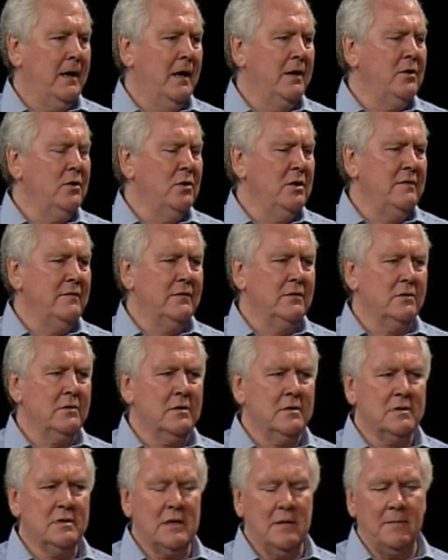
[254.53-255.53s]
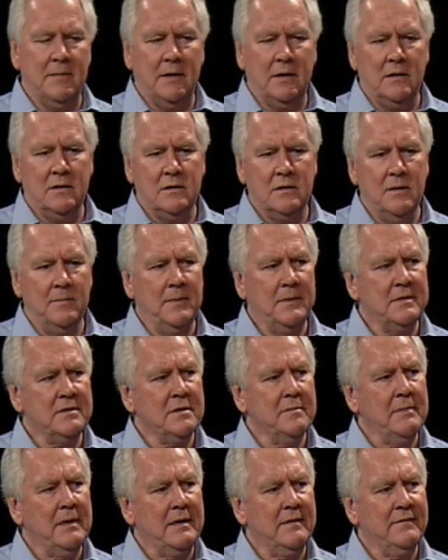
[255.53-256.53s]
and you even look at something as simple as
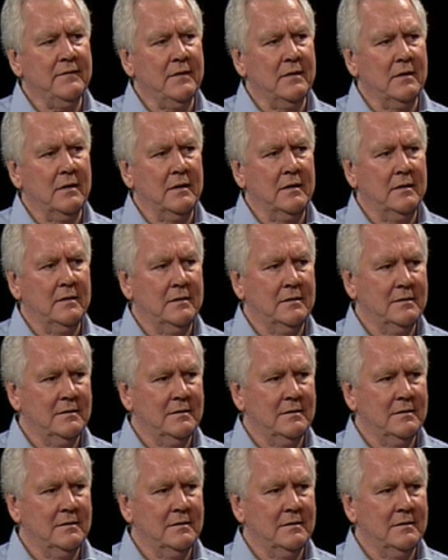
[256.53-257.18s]
a butterfly,